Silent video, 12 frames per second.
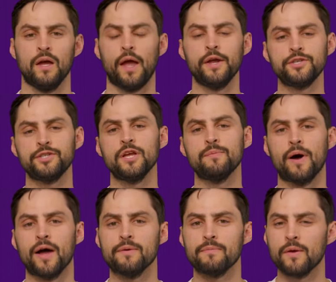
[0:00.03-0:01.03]

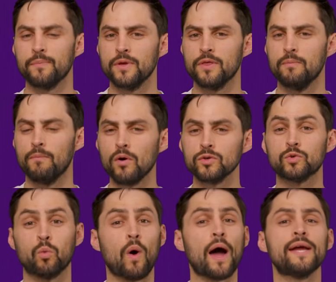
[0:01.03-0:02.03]
HDMI might be the
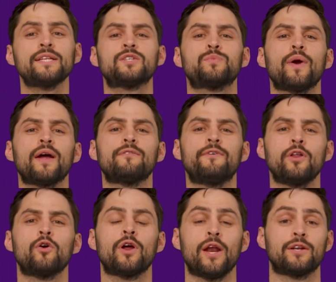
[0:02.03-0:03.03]
most widespread
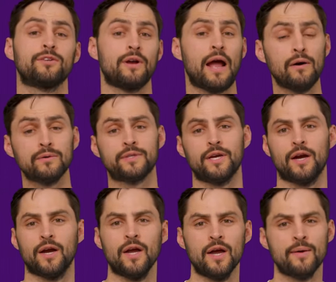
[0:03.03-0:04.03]
video connector out
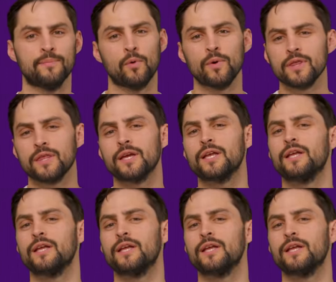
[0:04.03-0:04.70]
there, but we think